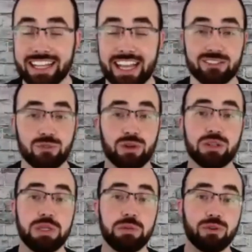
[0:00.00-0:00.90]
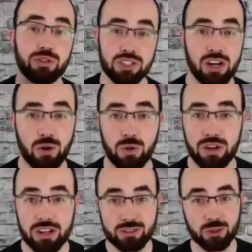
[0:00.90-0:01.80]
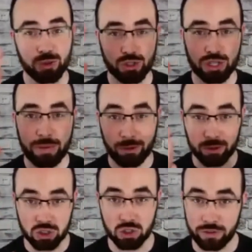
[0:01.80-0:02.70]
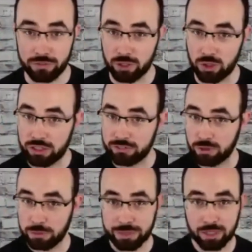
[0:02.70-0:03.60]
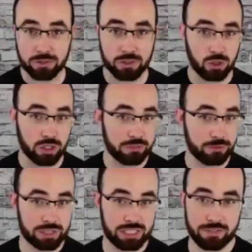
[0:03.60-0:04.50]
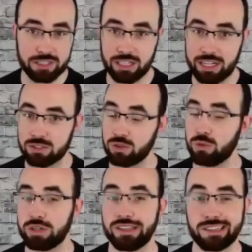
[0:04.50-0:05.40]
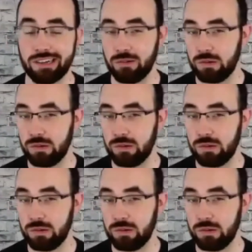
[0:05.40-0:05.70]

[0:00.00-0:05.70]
Kathryn, where do people go to learn about you? If they're looking for a build, if they're looking for C F Design School, where do they go?